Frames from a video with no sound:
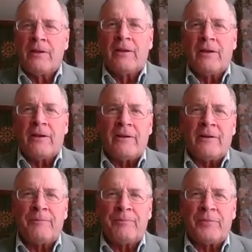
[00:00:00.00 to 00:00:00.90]

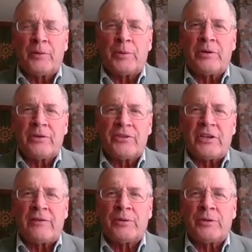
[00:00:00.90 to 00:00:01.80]
There were
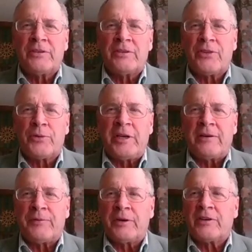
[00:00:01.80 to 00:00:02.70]
several, three
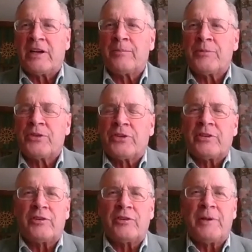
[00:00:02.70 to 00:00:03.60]
different times
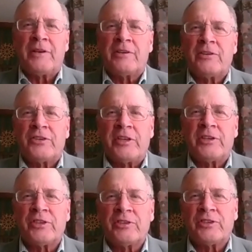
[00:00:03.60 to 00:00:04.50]
there's been
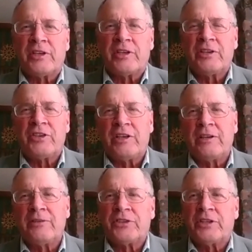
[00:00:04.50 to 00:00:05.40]
citizens'
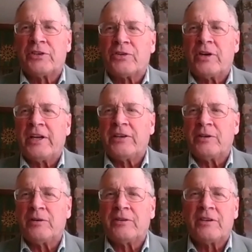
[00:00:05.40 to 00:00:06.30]
initiatives to try
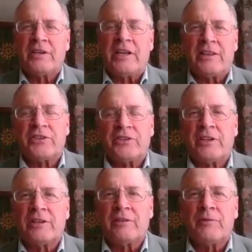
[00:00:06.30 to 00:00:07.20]
to take this to
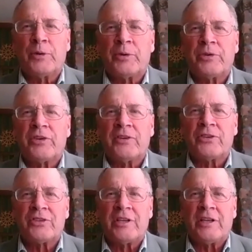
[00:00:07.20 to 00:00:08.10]
the voters of the
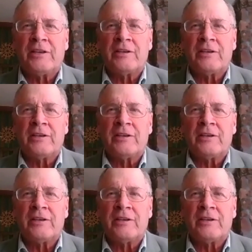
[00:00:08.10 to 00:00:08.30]
state.